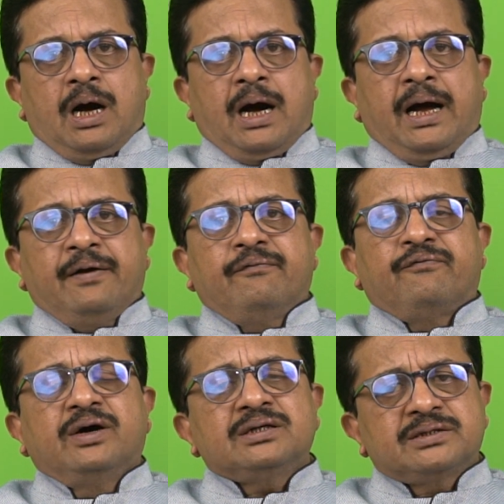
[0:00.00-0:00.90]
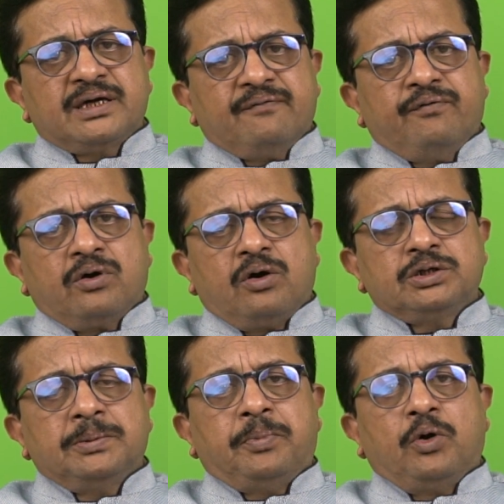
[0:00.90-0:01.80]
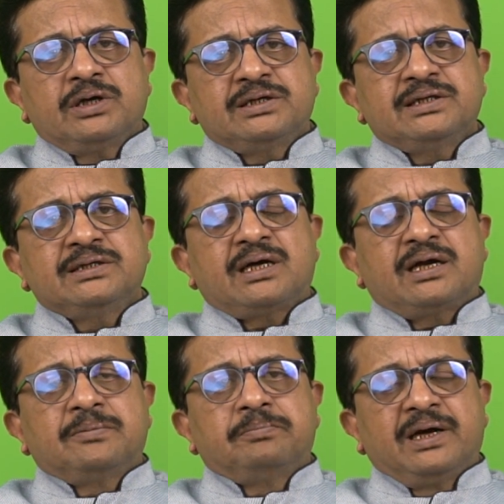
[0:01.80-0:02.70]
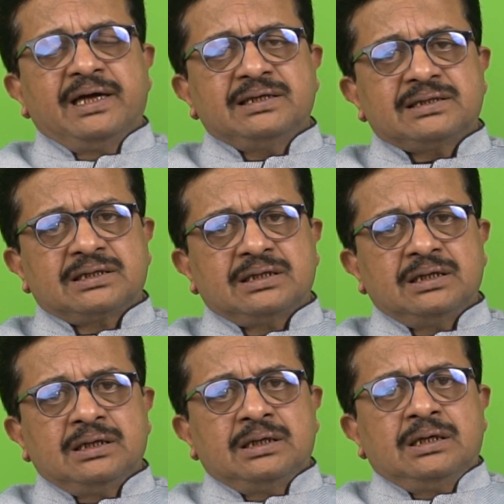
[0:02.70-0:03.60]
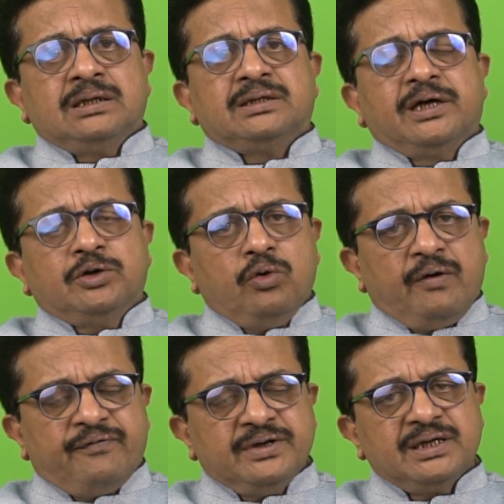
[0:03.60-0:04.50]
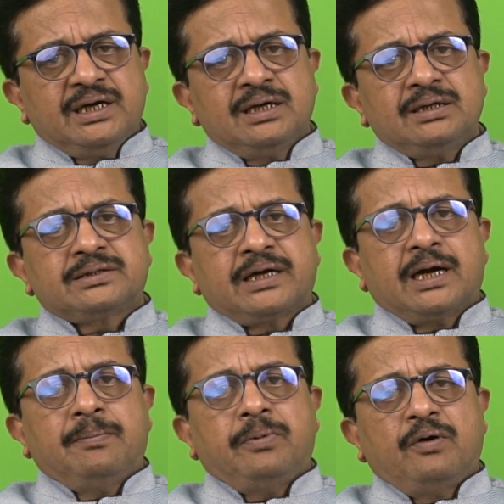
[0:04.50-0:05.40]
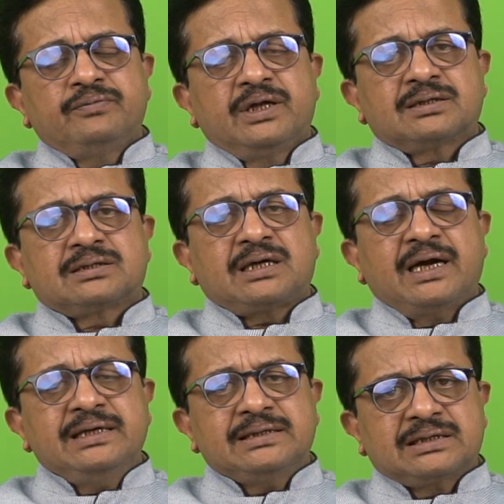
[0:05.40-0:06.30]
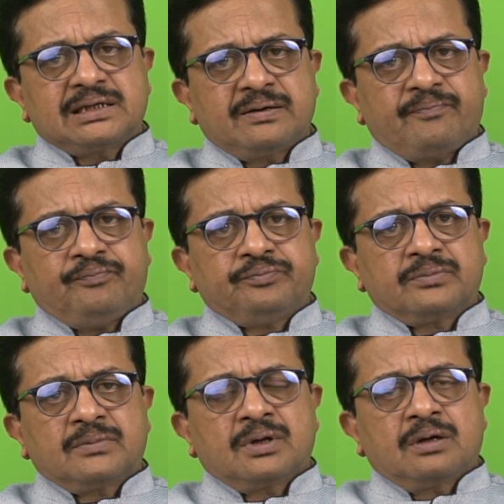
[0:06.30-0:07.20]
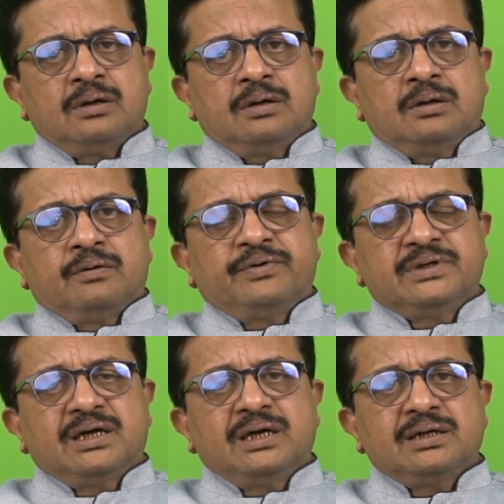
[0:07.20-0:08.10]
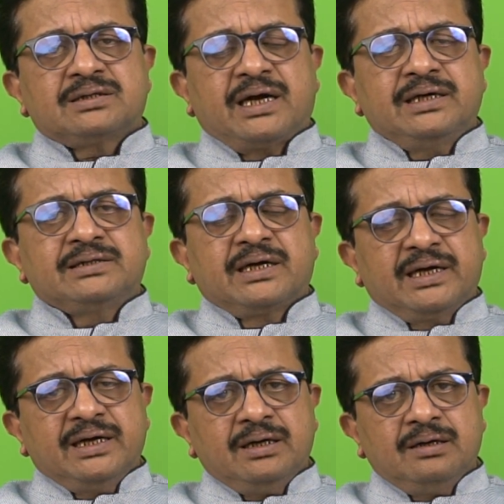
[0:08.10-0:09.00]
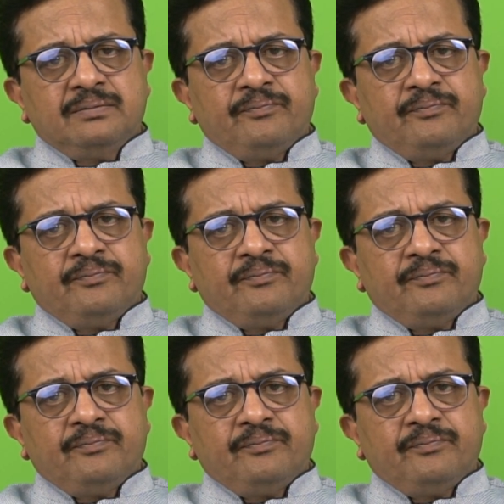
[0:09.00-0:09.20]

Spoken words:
I first check for all the policies are in place, then do a physical checkup of their sites, physical site checking,